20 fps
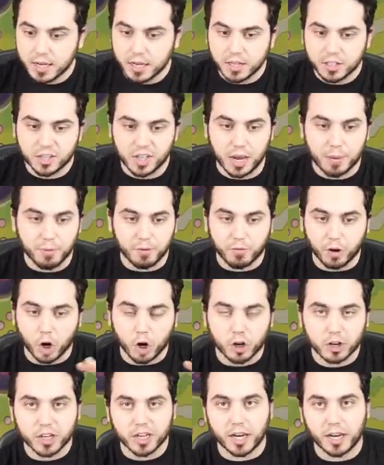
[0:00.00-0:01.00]
type of
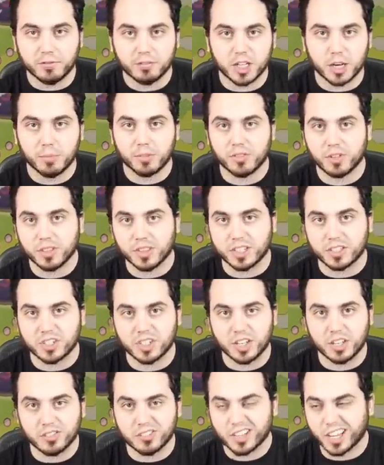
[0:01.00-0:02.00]
archive type of thing that's
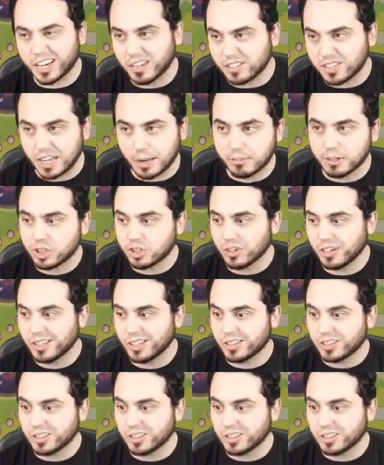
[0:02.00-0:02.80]
kind of demonstrating that